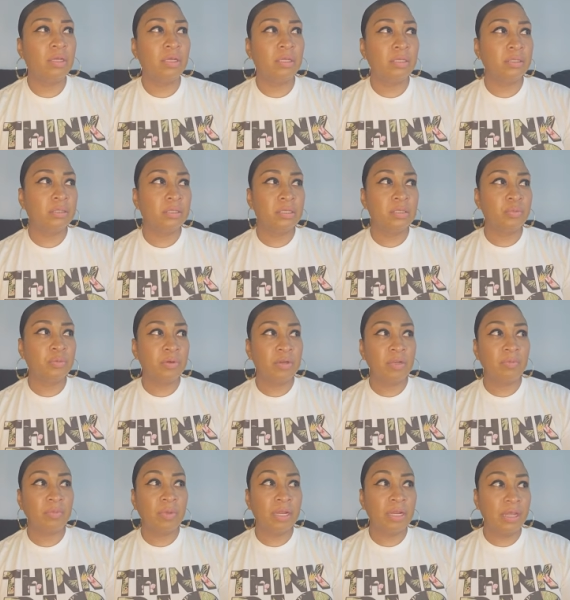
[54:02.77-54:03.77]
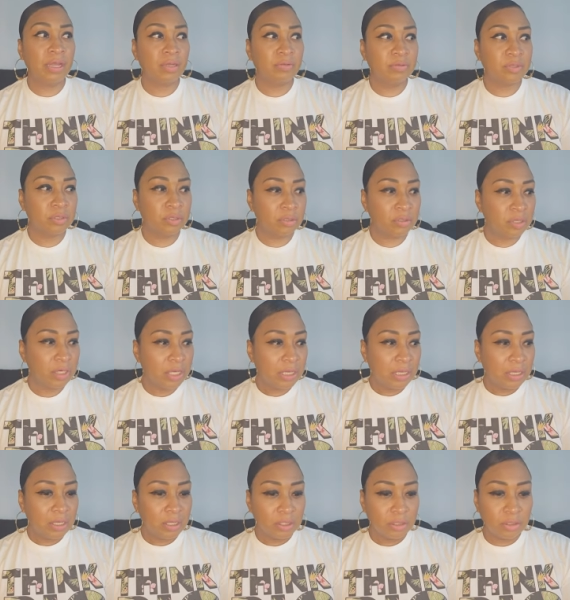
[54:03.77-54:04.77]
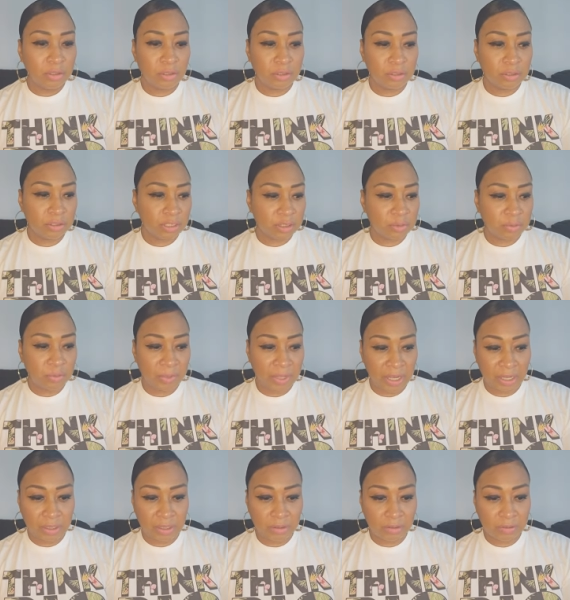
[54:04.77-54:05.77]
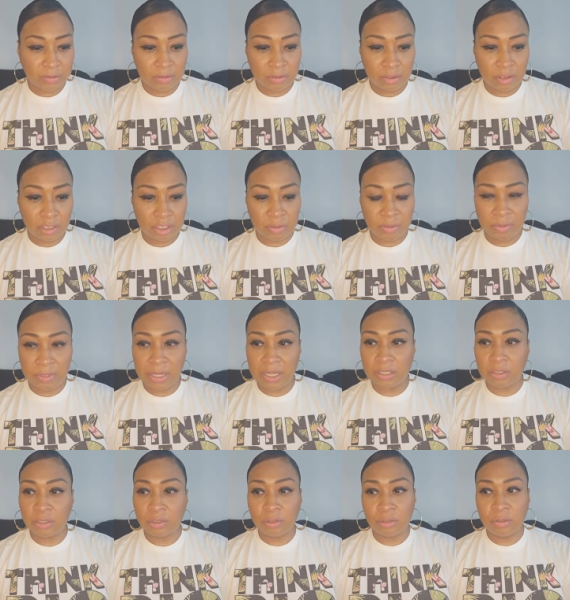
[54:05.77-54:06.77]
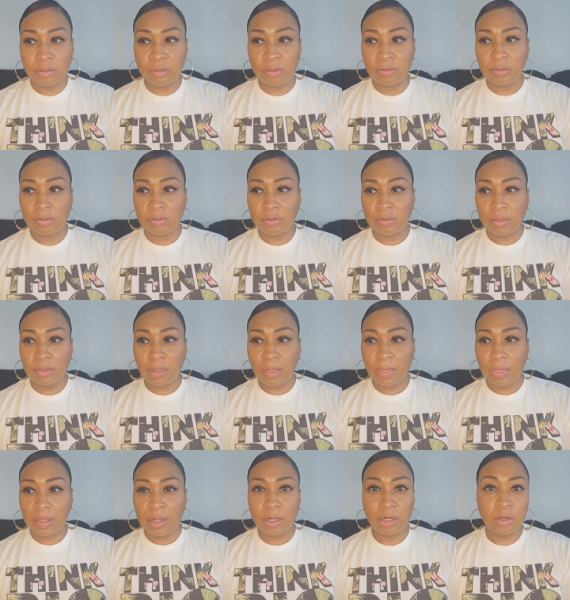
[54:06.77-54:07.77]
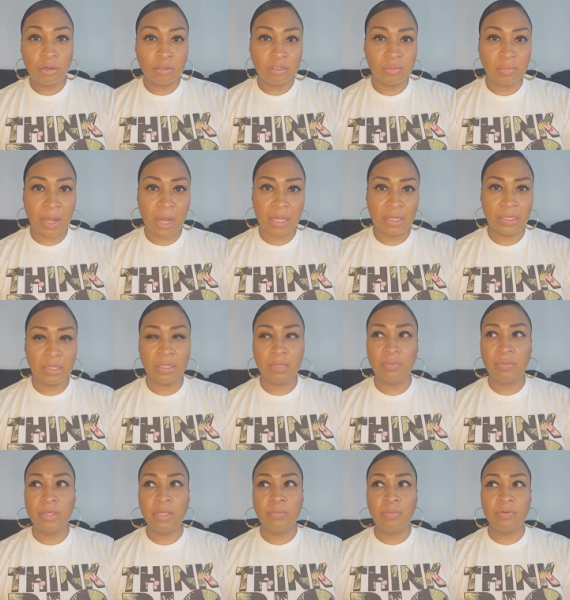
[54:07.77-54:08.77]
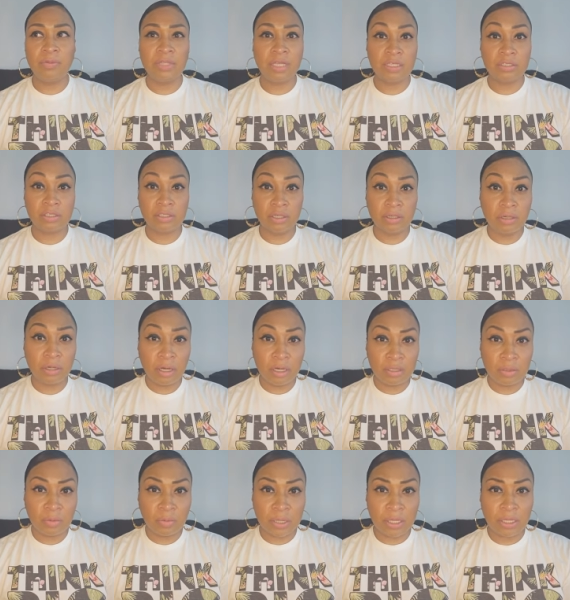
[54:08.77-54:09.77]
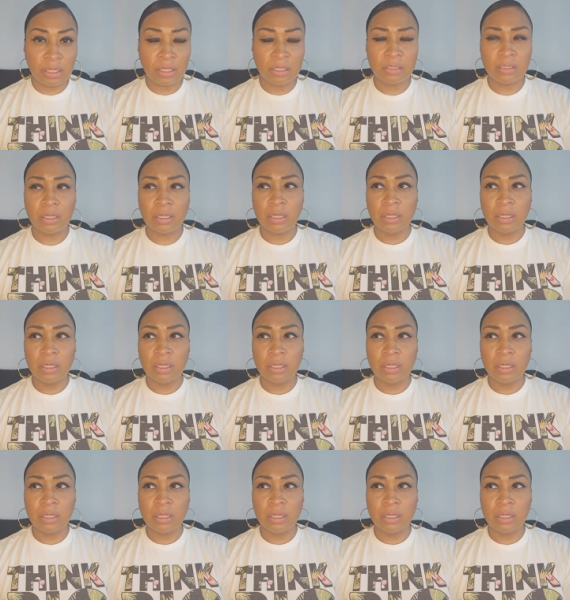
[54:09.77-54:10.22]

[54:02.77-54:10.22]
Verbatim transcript: at this point in my life. So, you know, to explain, to explain to closed-minded people that's still unawakened,